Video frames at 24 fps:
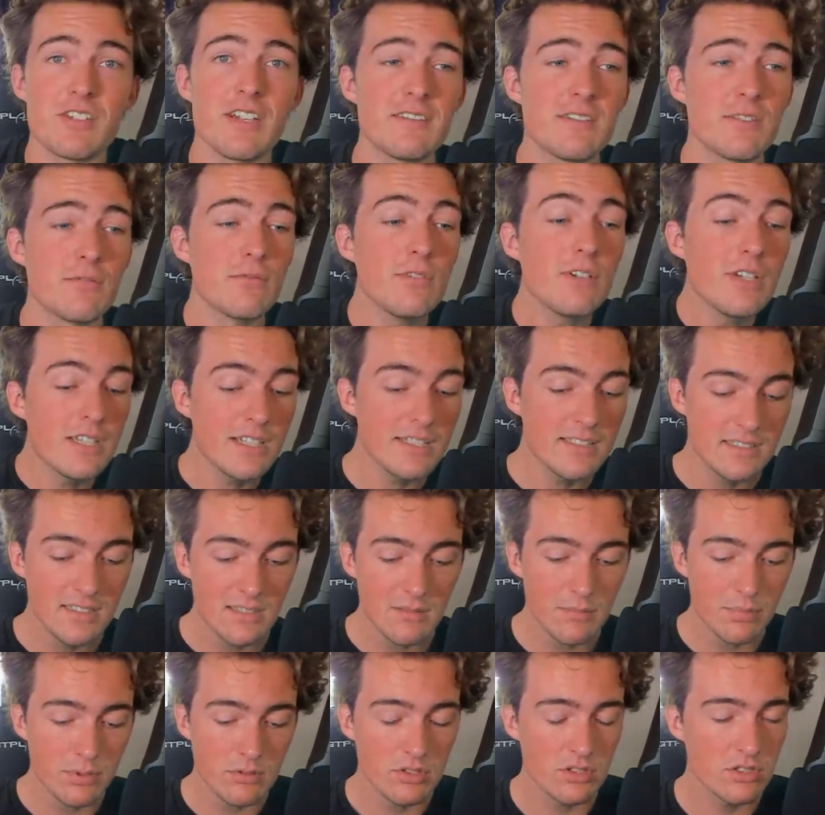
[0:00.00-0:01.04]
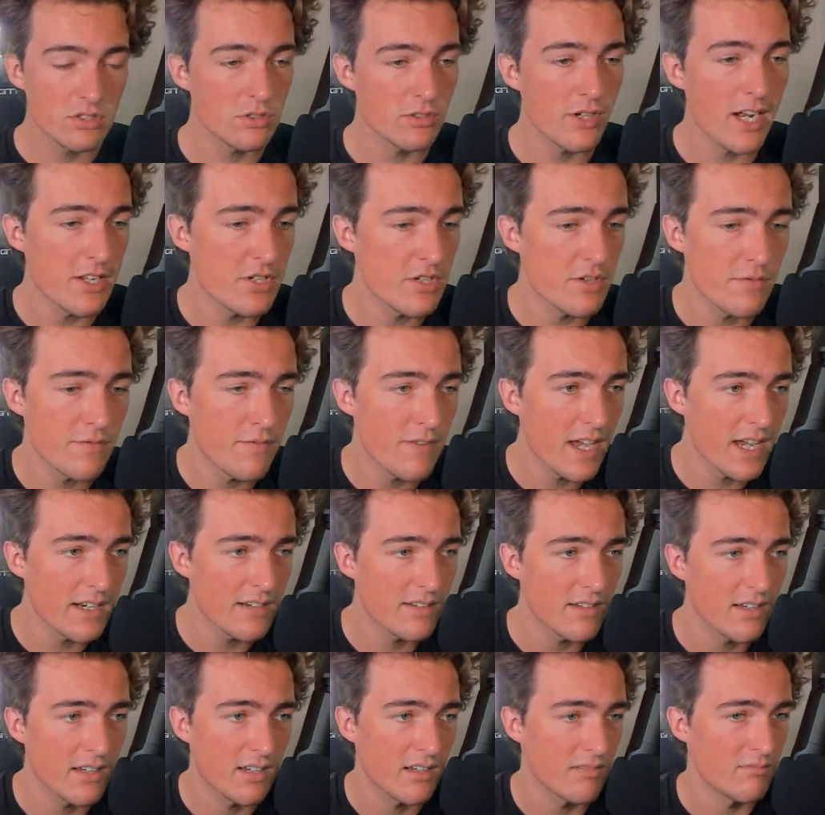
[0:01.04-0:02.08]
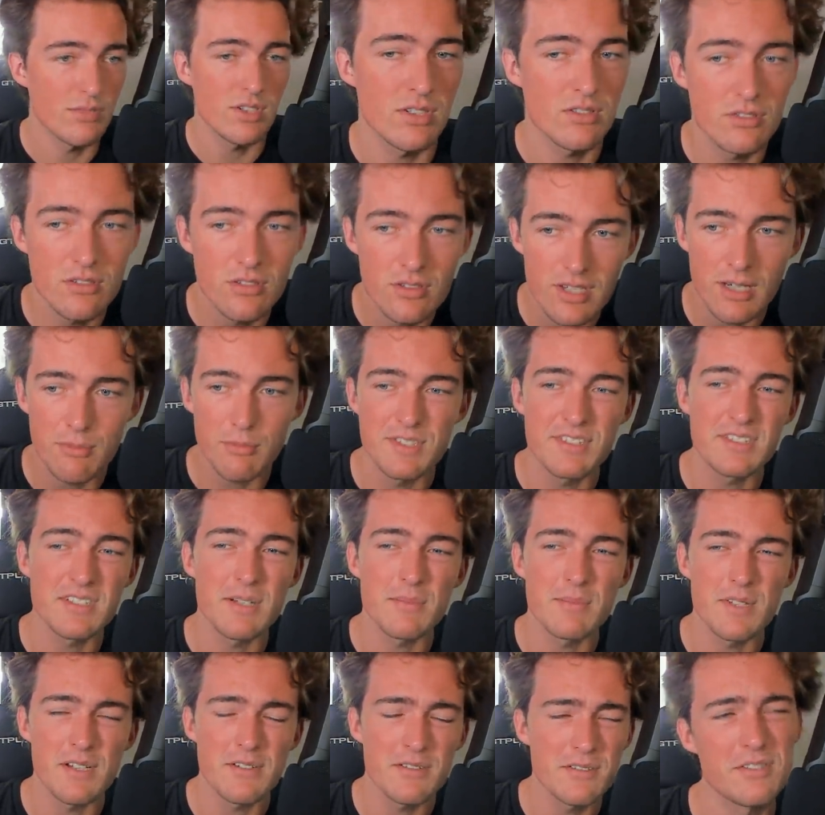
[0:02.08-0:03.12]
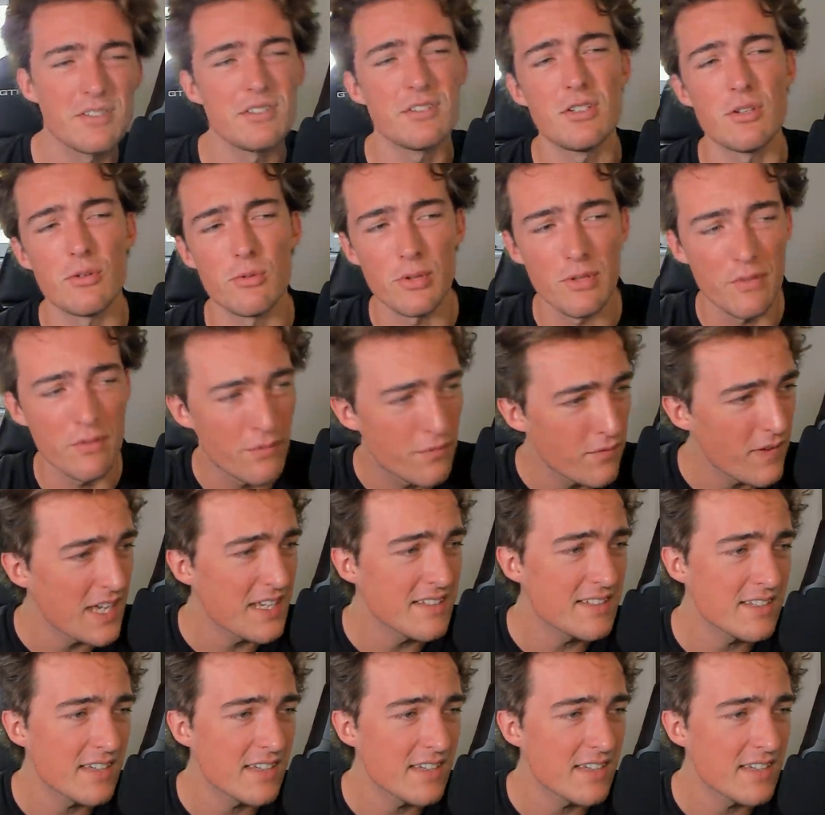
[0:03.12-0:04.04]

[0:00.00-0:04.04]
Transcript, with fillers: That's a really simple stretch effect. You can do that with subtitles, you can do it with face